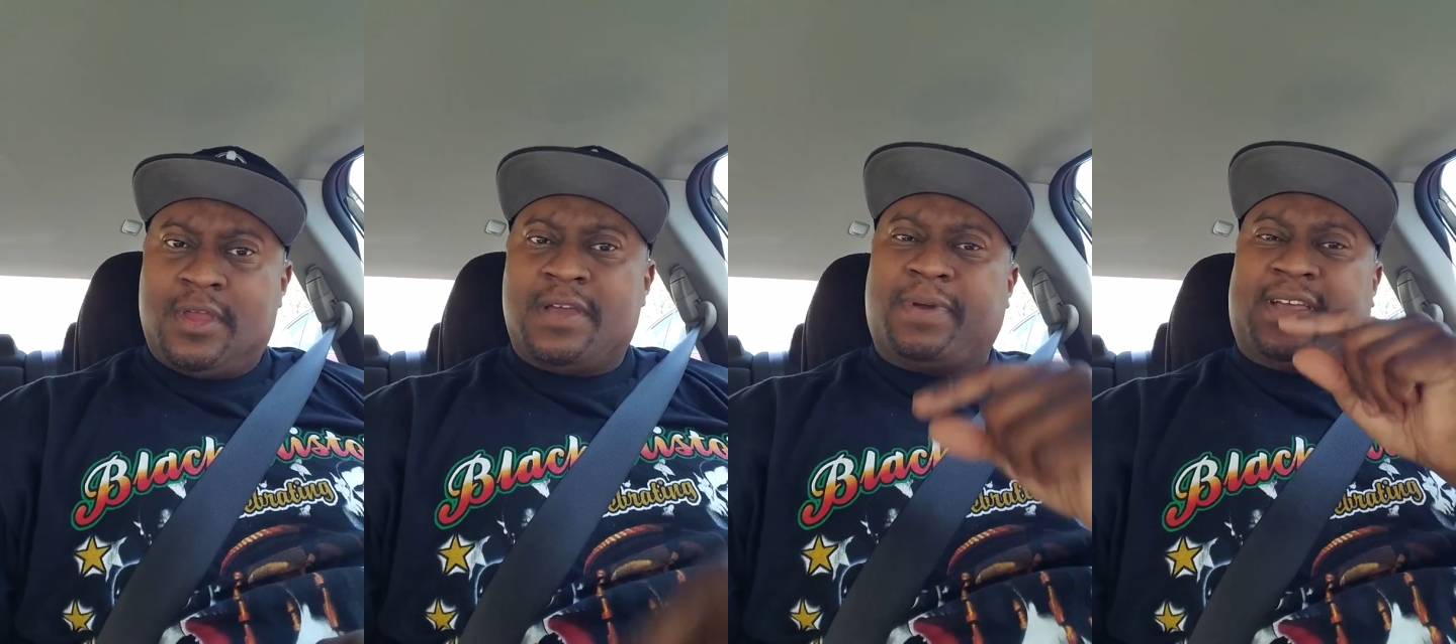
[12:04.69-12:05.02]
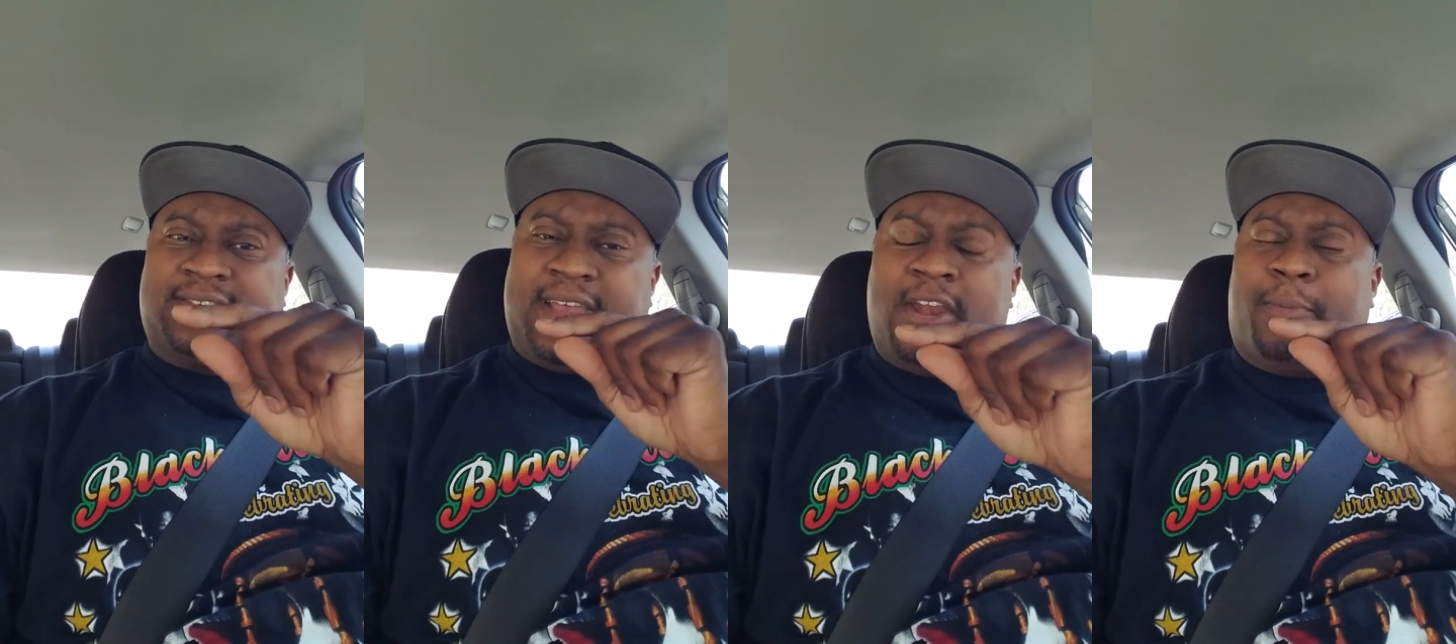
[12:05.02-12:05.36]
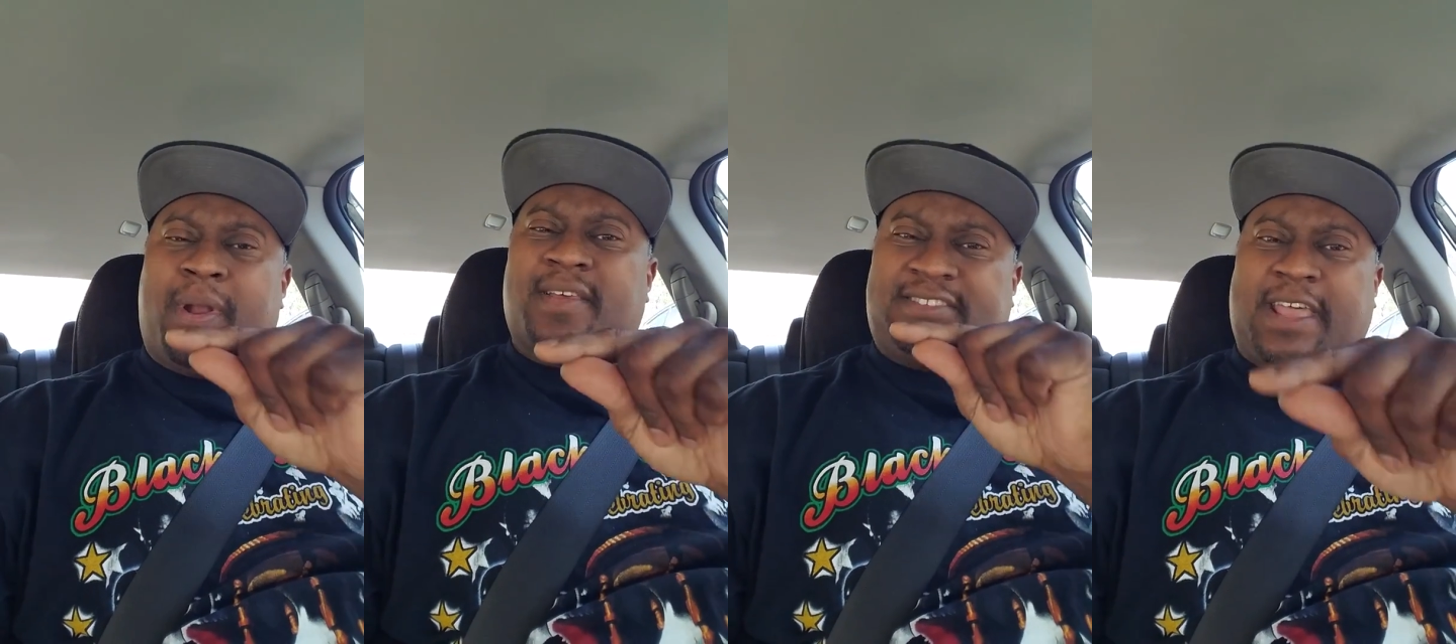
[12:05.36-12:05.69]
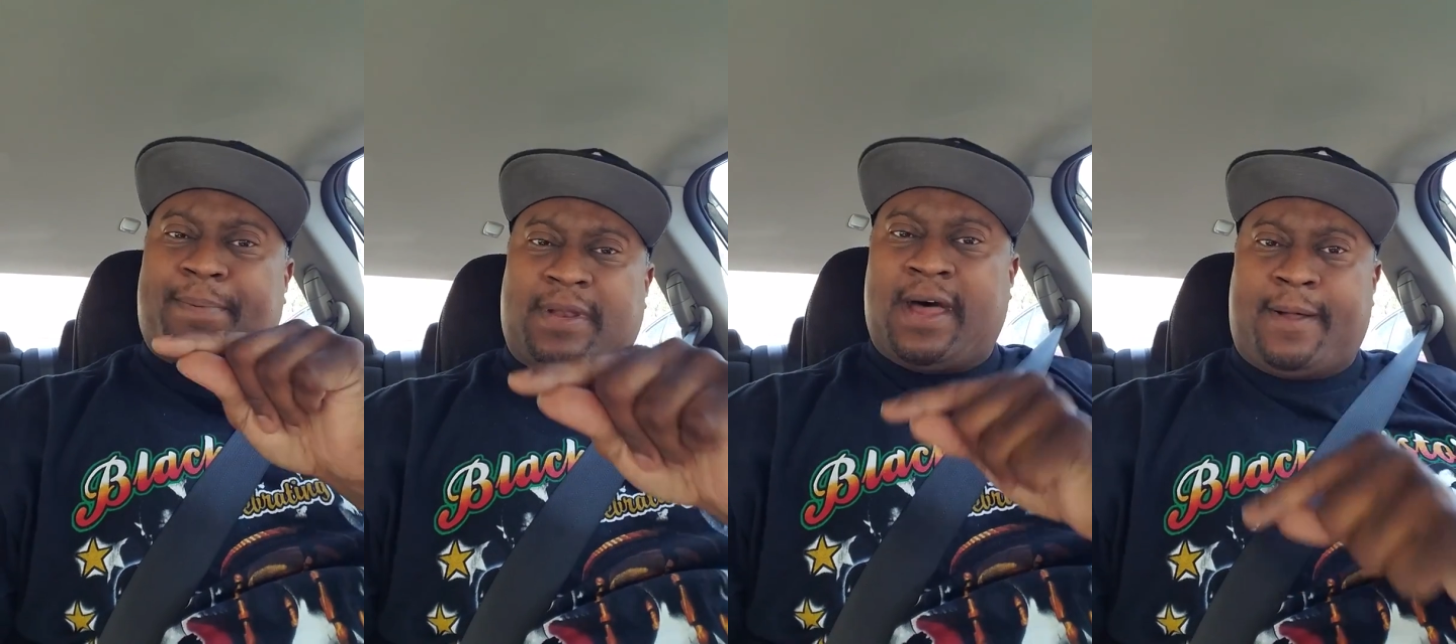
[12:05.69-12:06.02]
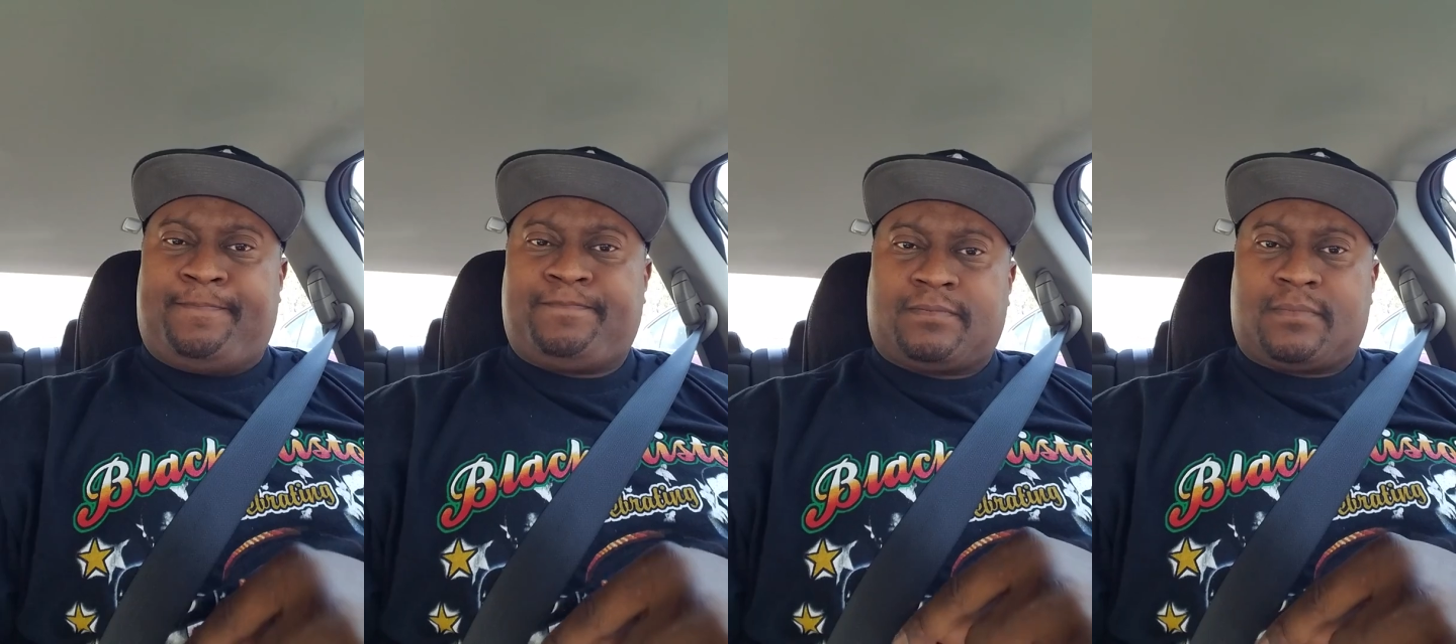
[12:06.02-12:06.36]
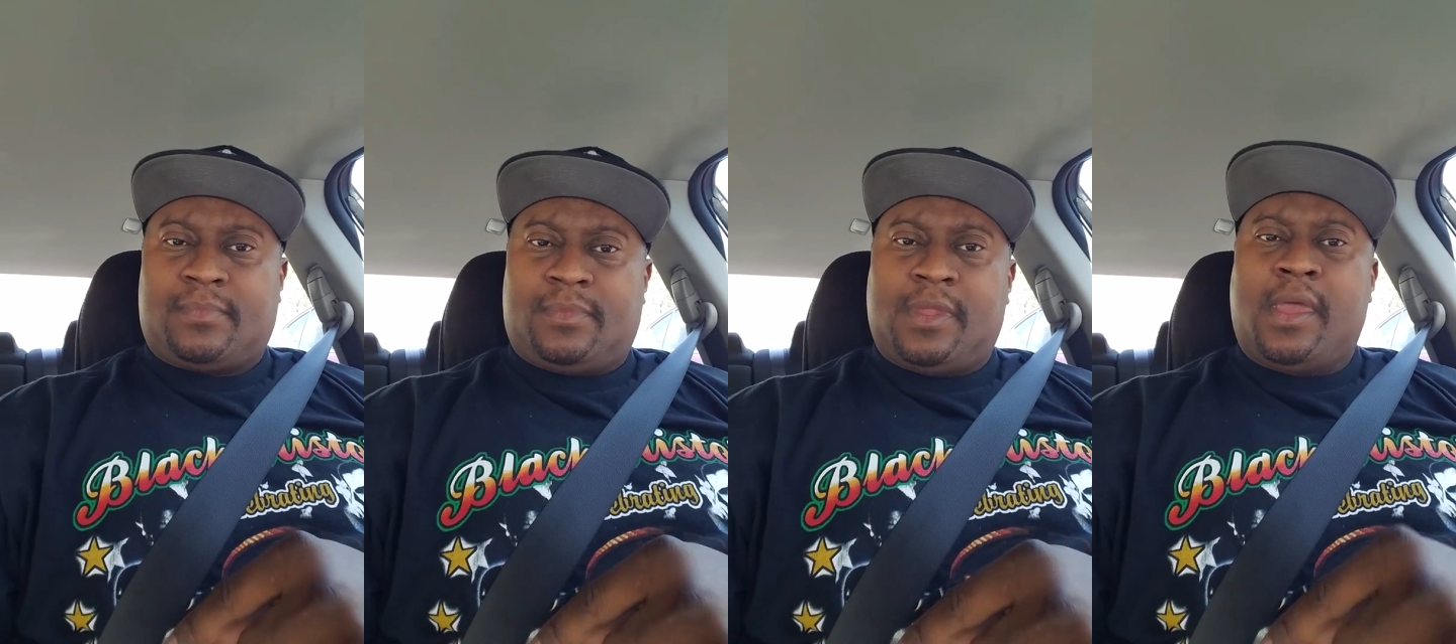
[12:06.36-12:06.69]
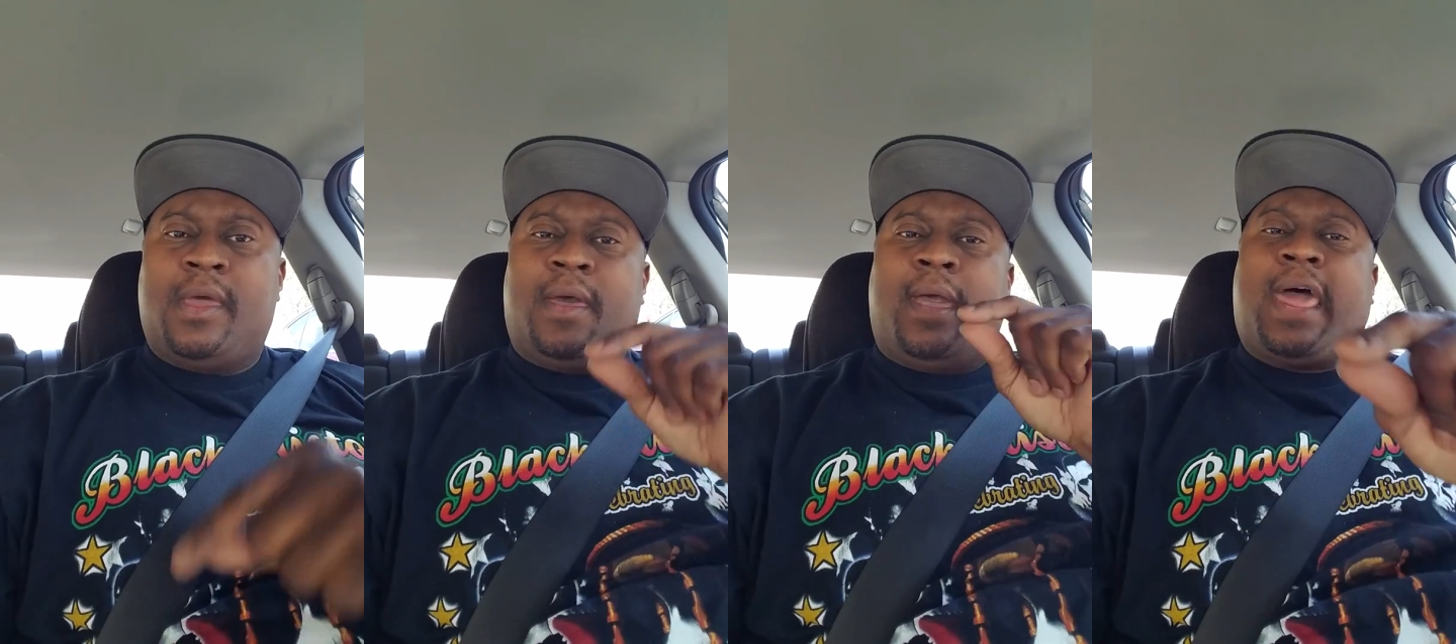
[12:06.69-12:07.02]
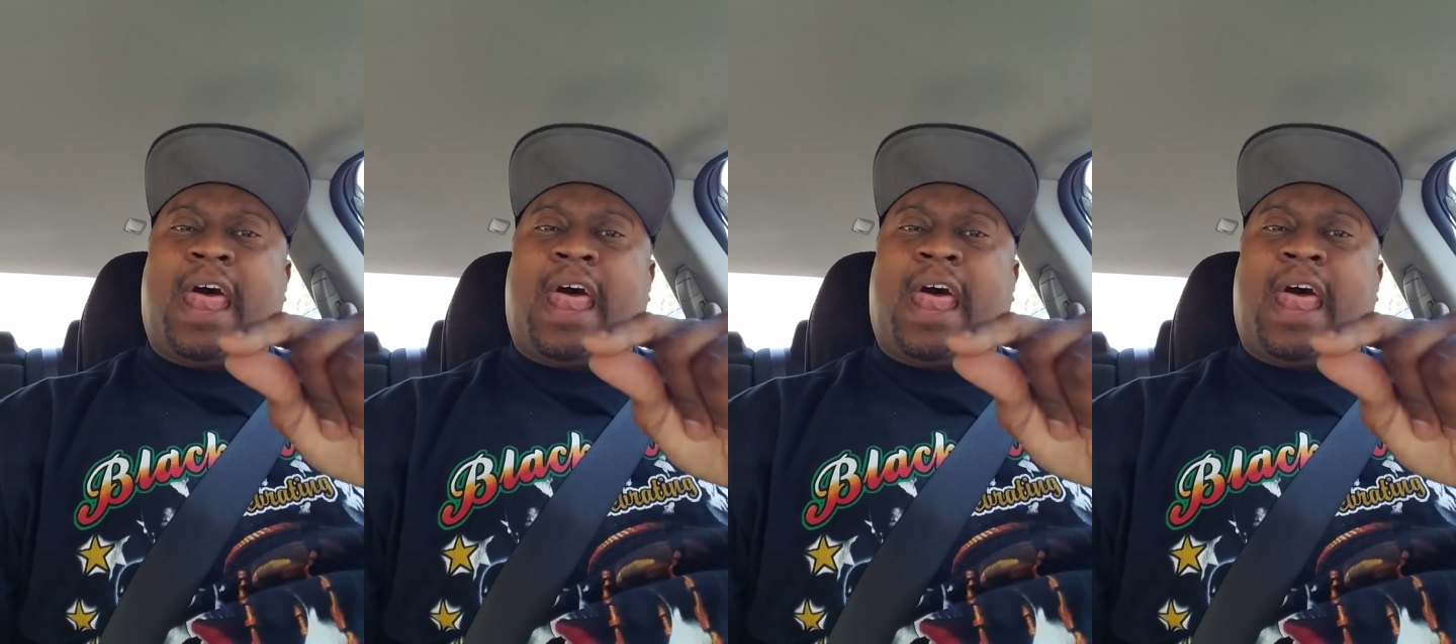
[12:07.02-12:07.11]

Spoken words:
Because there ain't no brother stepping up. Had